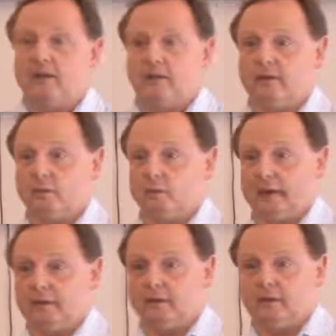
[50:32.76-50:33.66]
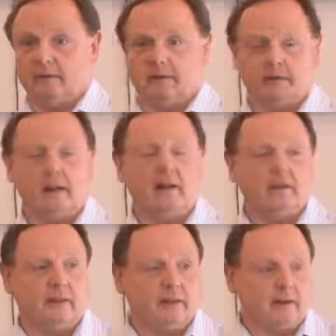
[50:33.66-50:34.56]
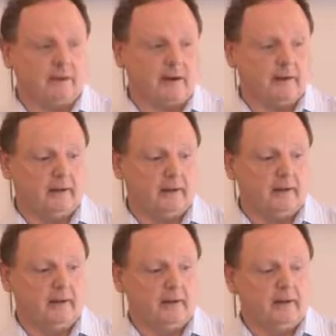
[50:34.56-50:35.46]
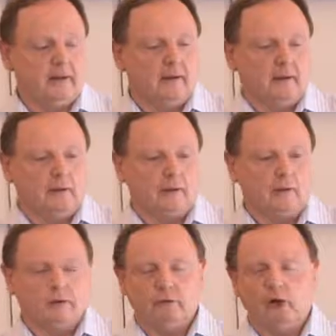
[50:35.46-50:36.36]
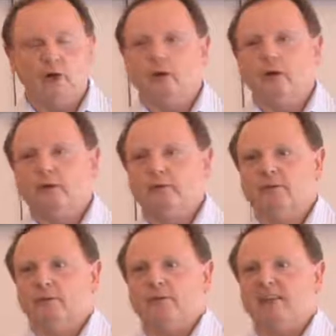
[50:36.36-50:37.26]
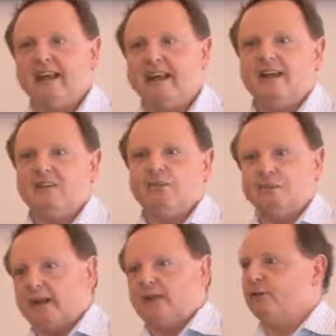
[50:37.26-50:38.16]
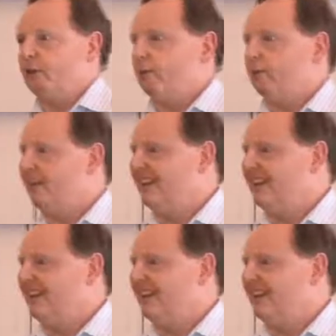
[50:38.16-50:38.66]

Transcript: to lose this weight so without thinking. So it's no good of just saying, here's some chicken soup.